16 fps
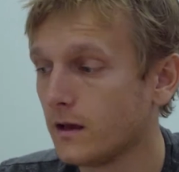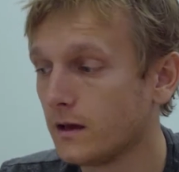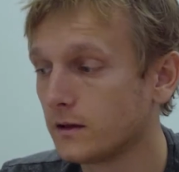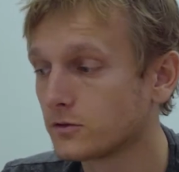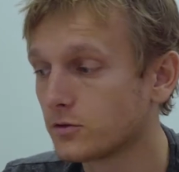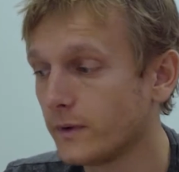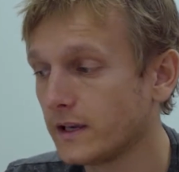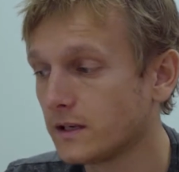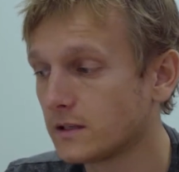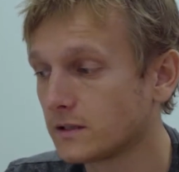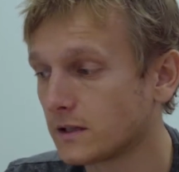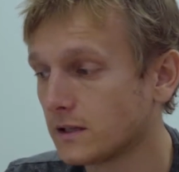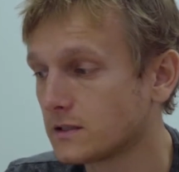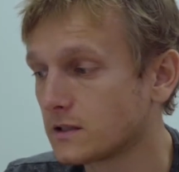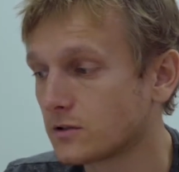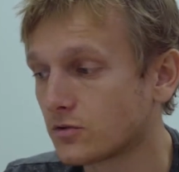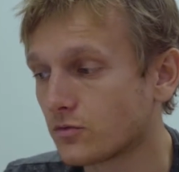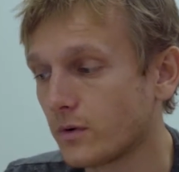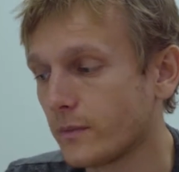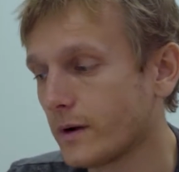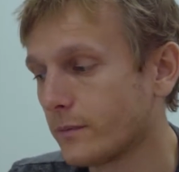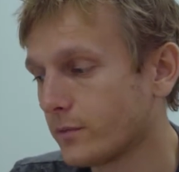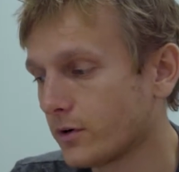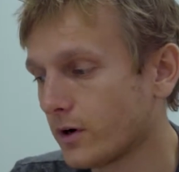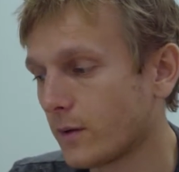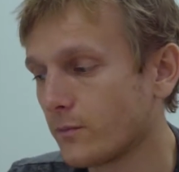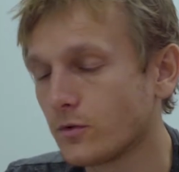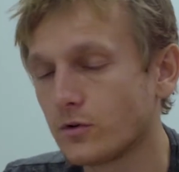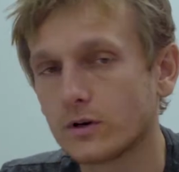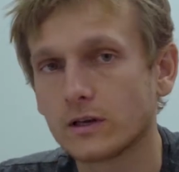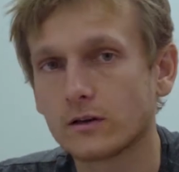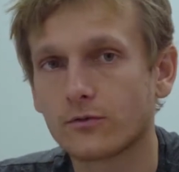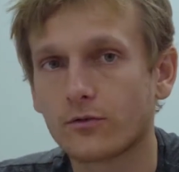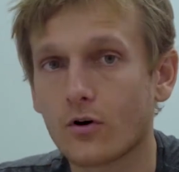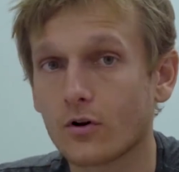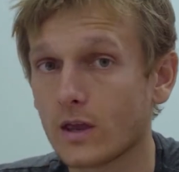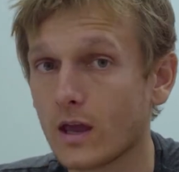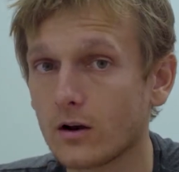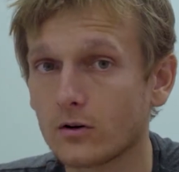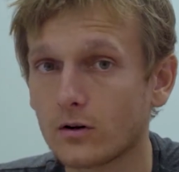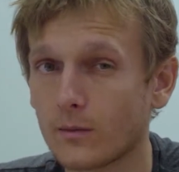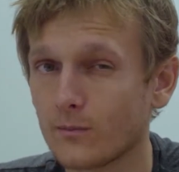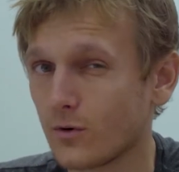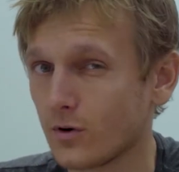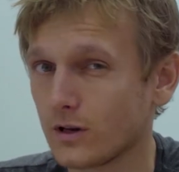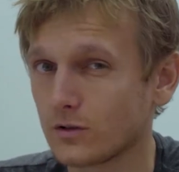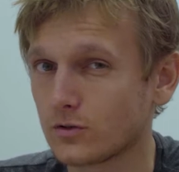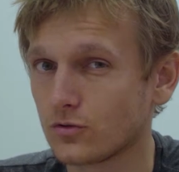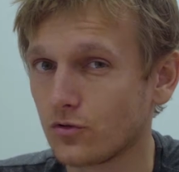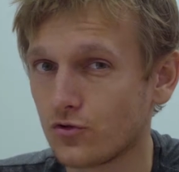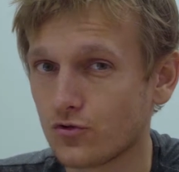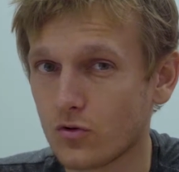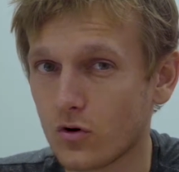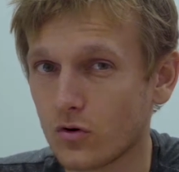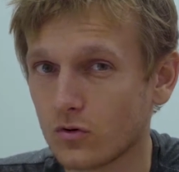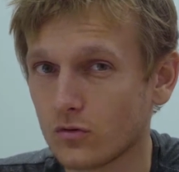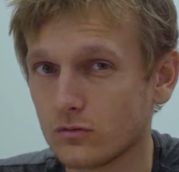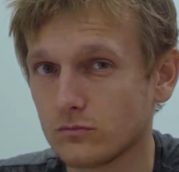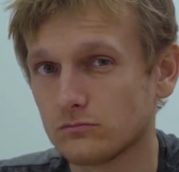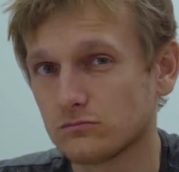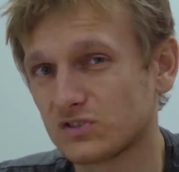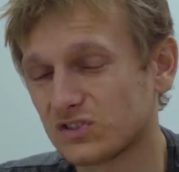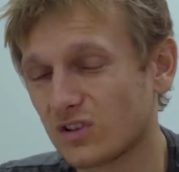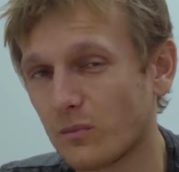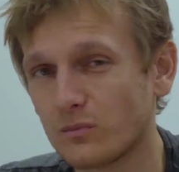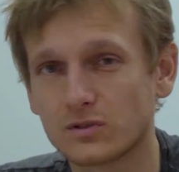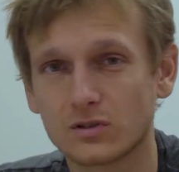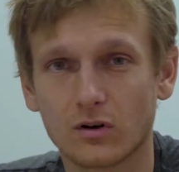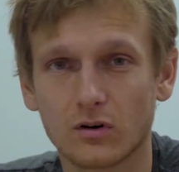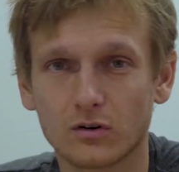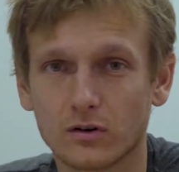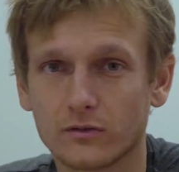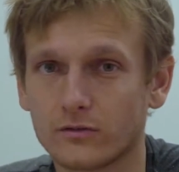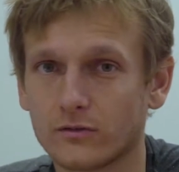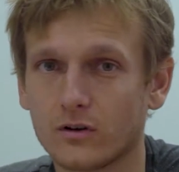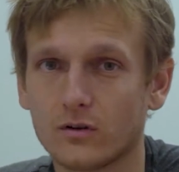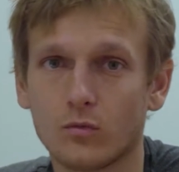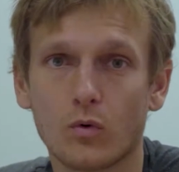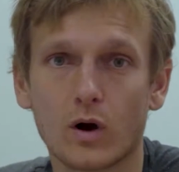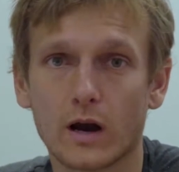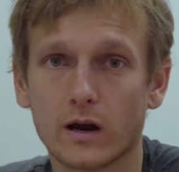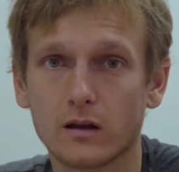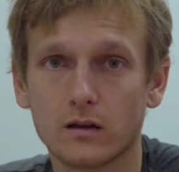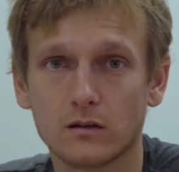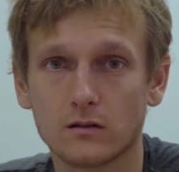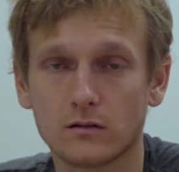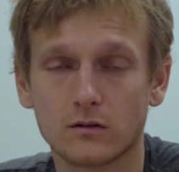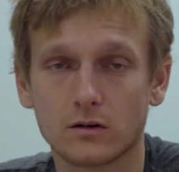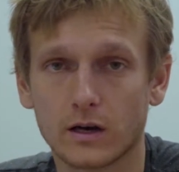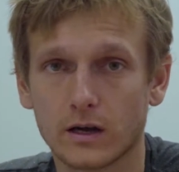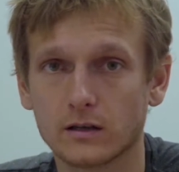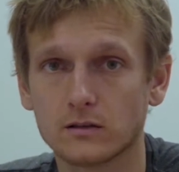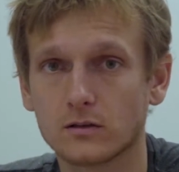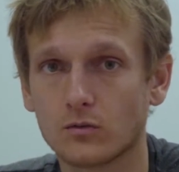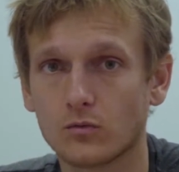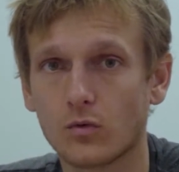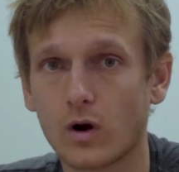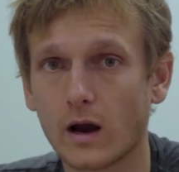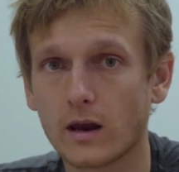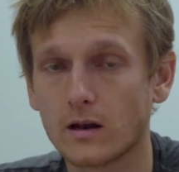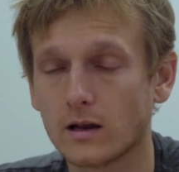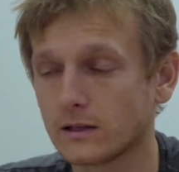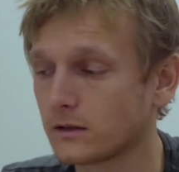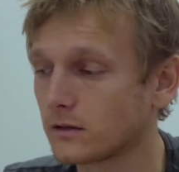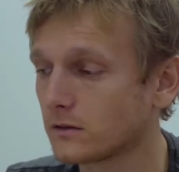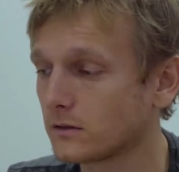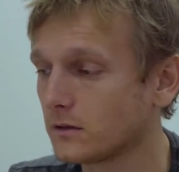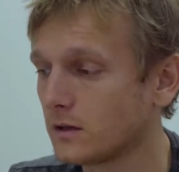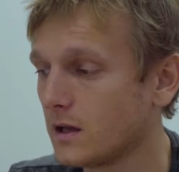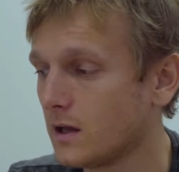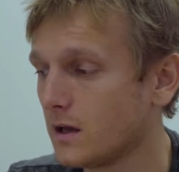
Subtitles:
And to make it easy to remember, for yellow, I'm going to draw some sort of a Y, okay, so Y letter.